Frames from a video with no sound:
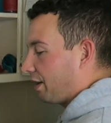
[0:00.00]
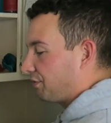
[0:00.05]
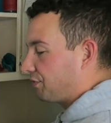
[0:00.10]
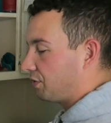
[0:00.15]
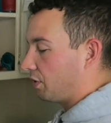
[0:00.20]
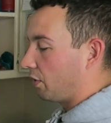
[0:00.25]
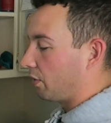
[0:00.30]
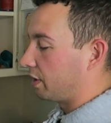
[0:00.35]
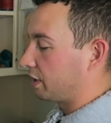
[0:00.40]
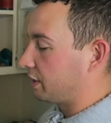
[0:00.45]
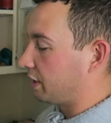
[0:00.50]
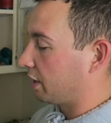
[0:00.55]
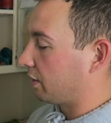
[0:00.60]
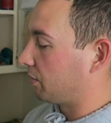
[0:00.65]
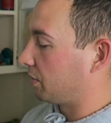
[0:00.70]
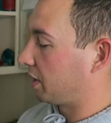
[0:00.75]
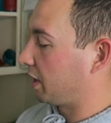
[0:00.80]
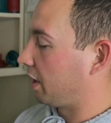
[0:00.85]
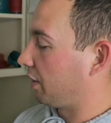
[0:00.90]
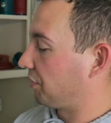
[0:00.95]
have no
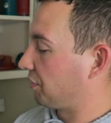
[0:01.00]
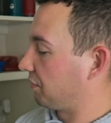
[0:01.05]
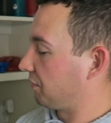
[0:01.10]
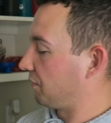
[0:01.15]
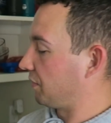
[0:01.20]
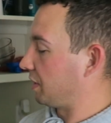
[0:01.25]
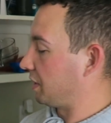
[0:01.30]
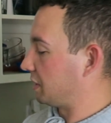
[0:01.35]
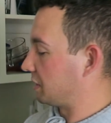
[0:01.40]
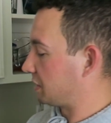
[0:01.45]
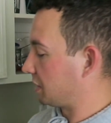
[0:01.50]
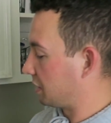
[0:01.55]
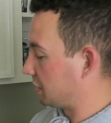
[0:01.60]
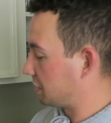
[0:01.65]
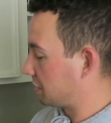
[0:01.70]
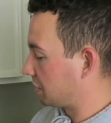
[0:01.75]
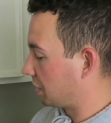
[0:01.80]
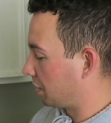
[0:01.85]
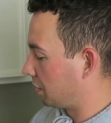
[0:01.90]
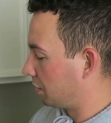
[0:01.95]
idea what health and fitness
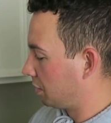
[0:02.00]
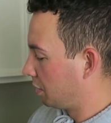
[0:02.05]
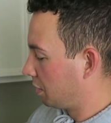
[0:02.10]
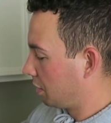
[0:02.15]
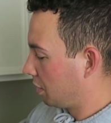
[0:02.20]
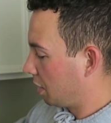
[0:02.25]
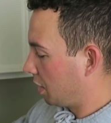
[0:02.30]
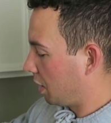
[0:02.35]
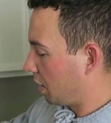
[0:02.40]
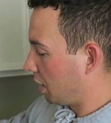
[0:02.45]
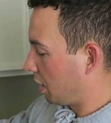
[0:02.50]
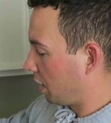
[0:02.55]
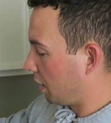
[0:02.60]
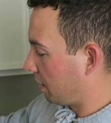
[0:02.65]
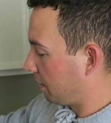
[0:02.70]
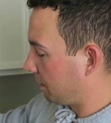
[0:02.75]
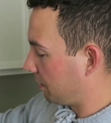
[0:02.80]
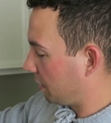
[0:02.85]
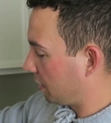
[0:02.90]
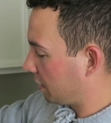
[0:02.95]
is, so.
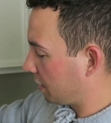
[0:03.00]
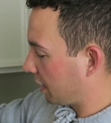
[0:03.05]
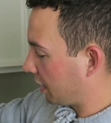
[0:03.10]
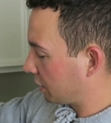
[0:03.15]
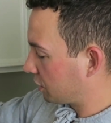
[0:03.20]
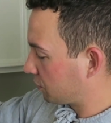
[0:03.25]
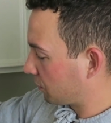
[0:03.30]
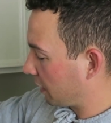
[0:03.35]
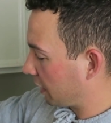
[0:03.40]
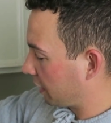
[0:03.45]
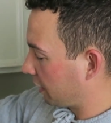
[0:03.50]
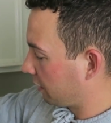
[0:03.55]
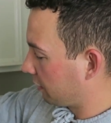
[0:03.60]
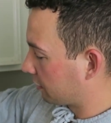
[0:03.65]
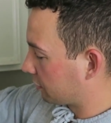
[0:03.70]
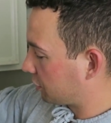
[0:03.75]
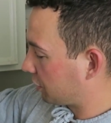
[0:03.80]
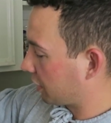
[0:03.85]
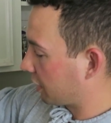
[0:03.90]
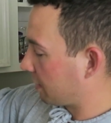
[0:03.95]
Um, that's
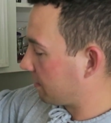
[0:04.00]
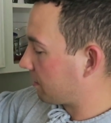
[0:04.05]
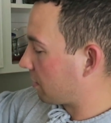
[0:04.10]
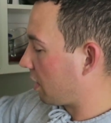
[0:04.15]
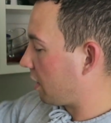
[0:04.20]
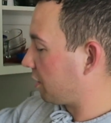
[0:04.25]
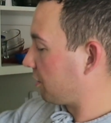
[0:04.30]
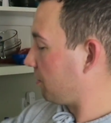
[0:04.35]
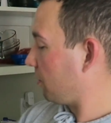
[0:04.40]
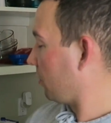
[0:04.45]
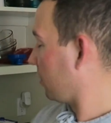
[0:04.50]
regular chicken broth,